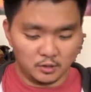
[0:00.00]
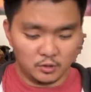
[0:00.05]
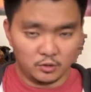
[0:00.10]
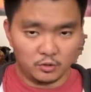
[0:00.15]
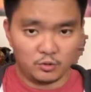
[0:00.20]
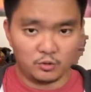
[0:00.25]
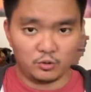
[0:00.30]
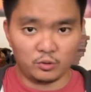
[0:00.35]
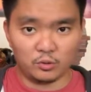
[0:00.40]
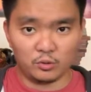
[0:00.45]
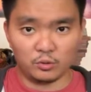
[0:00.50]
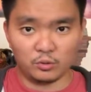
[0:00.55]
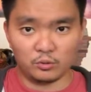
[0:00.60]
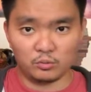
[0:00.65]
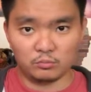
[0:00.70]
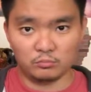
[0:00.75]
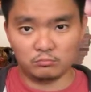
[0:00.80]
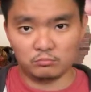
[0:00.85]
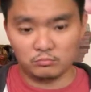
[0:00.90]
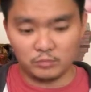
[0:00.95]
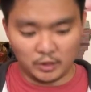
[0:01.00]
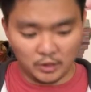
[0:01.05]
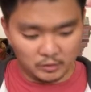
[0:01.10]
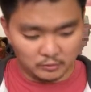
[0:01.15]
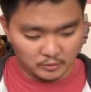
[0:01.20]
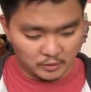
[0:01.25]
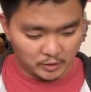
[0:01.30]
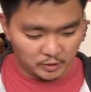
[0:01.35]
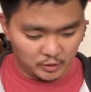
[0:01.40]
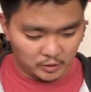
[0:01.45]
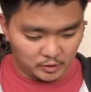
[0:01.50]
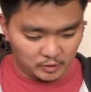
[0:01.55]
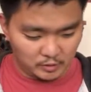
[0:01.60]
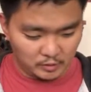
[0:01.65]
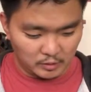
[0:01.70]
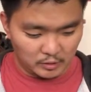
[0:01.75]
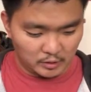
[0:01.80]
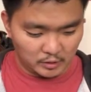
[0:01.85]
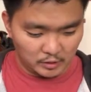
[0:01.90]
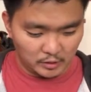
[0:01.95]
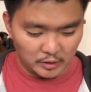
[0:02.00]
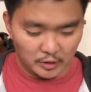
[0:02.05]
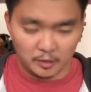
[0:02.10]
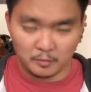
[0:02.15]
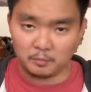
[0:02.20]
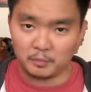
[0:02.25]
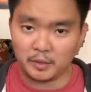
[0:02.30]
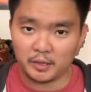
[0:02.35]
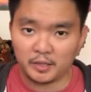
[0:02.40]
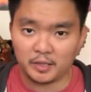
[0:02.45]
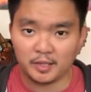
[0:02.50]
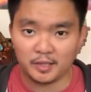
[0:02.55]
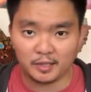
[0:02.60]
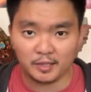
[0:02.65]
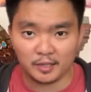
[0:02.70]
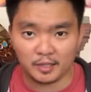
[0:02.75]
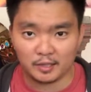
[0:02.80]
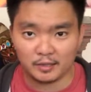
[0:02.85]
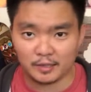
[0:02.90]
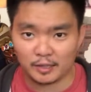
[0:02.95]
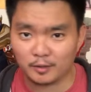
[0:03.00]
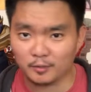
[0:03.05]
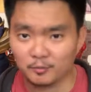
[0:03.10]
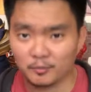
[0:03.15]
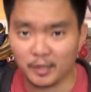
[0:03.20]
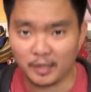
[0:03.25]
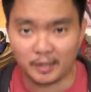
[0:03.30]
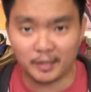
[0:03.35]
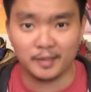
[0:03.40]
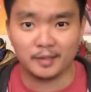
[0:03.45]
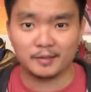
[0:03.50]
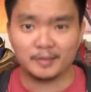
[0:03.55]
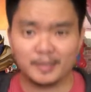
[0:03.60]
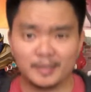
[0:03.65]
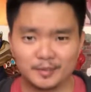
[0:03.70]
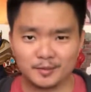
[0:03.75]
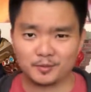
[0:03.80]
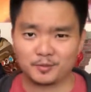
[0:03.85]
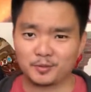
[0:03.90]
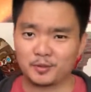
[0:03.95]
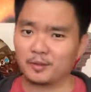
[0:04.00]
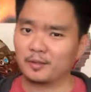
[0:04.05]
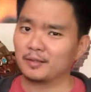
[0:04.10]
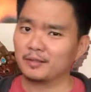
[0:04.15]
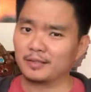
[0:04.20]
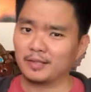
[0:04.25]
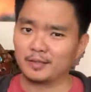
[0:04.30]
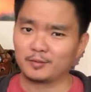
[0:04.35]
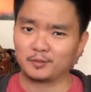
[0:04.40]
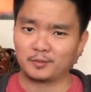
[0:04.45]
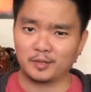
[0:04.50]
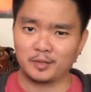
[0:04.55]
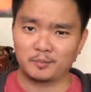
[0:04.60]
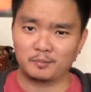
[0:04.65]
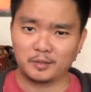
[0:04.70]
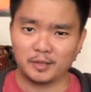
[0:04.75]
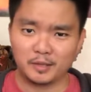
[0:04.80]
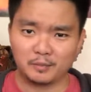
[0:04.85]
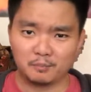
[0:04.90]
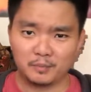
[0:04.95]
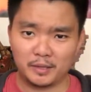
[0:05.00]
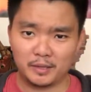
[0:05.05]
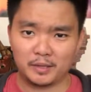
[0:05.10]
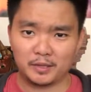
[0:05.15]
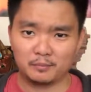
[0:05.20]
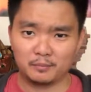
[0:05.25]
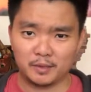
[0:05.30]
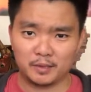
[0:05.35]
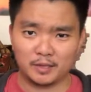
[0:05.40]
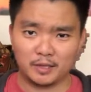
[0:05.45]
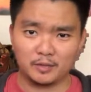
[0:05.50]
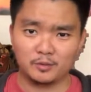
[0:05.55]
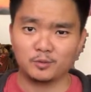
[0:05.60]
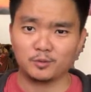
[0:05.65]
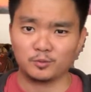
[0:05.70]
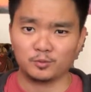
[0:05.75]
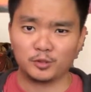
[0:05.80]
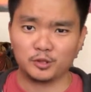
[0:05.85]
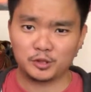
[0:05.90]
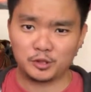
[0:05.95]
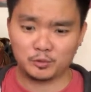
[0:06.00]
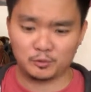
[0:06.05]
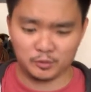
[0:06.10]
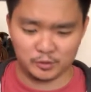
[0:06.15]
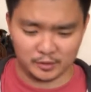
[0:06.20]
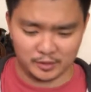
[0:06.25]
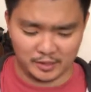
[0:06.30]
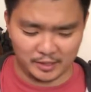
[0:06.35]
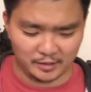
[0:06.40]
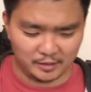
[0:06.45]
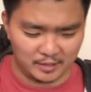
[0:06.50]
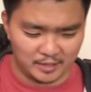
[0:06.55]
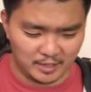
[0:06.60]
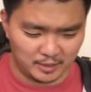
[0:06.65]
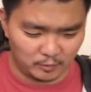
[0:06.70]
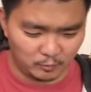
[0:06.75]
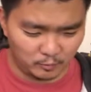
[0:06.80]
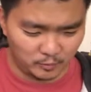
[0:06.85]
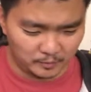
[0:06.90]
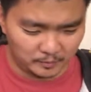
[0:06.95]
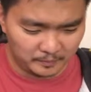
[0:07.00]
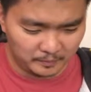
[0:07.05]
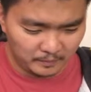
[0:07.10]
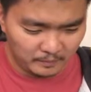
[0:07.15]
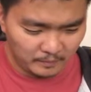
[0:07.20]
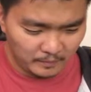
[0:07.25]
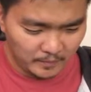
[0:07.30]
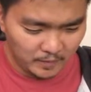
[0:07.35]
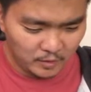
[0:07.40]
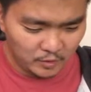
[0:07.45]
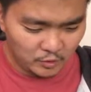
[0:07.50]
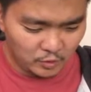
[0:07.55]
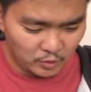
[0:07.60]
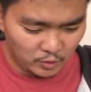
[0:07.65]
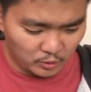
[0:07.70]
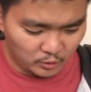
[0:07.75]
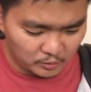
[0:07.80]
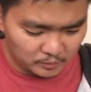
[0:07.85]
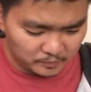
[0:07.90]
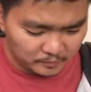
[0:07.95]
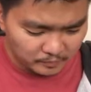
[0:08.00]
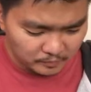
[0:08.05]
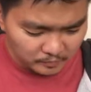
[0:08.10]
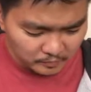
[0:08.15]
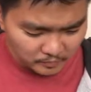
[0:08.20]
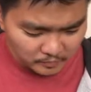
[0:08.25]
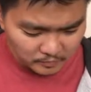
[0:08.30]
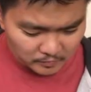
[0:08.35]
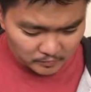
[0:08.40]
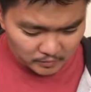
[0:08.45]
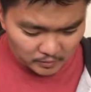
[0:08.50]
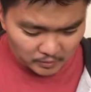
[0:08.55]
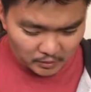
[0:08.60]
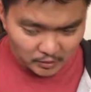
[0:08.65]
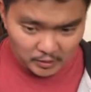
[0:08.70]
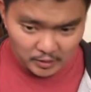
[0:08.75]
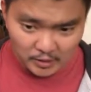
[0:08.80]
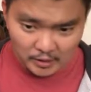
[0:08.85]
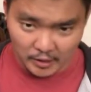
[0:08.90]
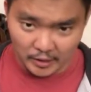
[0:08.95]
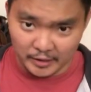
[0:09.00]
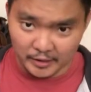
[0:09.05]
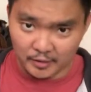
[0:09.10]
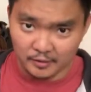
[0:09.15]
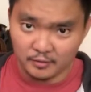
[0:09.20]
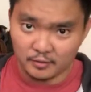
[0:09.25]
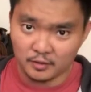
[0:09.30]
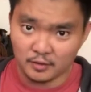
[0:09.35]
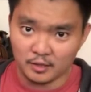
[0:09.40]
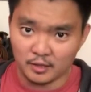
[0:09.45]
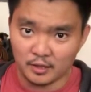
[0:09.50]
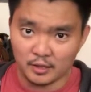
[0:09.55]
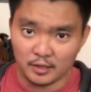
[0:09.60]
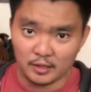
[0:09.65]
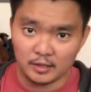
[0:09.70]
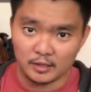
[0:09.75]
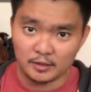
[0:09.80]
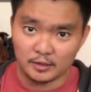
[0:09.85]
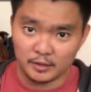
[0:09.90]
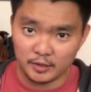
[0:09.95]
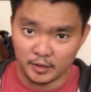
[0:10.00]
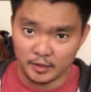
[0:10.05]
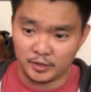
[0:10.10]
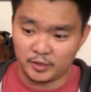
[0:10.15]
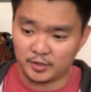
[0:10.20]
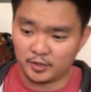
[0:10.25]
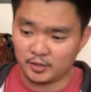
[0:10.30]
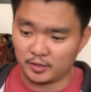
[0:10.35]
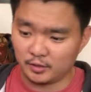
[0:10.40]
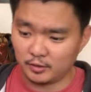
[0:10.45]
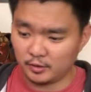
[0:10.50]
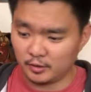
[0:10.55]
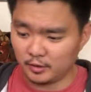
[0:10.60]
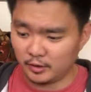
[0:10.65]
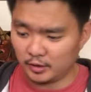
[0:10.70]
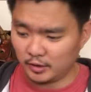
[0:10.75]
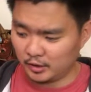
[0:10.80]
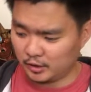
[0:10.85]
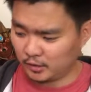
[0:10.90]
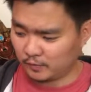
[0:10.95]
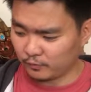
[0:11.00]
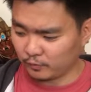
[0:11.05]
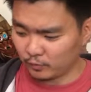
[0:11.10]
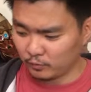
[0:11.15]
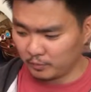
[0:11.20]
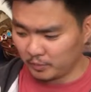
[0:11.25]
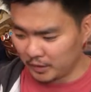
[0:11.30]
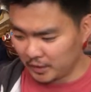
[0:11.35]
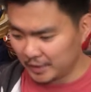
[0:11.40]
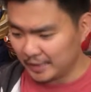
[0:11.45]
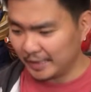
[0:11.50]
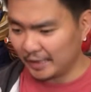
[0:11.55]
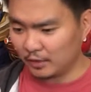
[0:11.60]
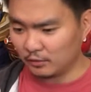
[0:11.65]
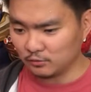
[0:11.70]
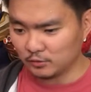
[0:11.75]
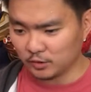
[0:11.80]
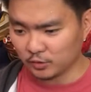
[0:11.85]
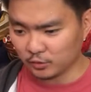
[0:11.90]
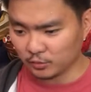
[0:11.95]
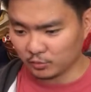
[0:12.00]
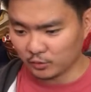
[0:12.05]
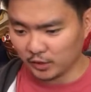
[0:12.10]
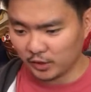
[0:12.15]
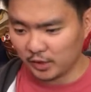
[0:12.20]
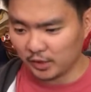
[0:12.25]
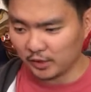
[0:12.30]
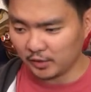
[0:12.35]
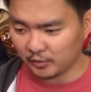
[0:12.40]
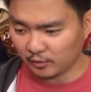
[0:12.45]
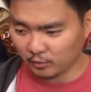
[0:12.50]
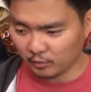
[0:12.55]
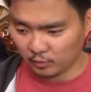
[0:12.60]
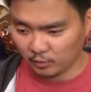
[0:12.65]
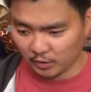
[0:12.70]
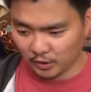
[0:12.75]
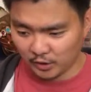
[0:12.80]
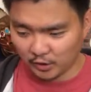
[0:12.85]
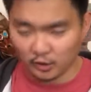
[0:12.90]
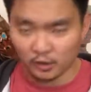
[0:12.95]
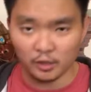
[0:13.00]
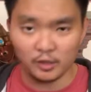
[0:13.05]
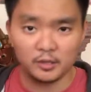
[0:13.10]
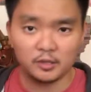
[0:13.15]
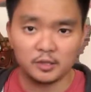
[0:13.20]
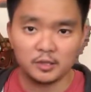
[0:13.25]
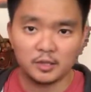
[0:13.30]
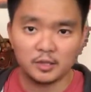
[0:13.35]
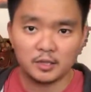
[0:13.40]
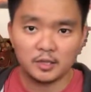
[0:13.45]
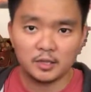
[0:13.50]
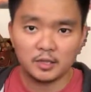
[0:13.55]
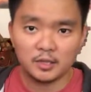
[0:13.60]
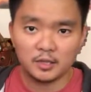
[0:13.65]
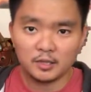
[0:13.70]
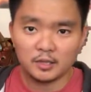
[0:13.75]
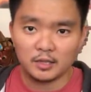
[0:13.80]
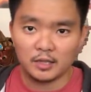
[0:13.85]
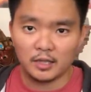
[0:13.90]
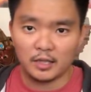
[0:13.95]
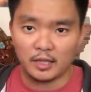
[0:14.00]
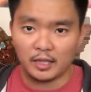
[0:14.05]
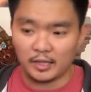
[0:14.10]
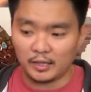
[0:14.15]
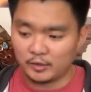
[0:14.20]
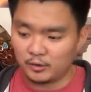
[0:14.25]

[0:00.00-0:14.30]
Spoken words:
So yeah, that's nitpicking. Not really nitpicking, but I do wish it was like that one. So again, this is for me now is really, really good. I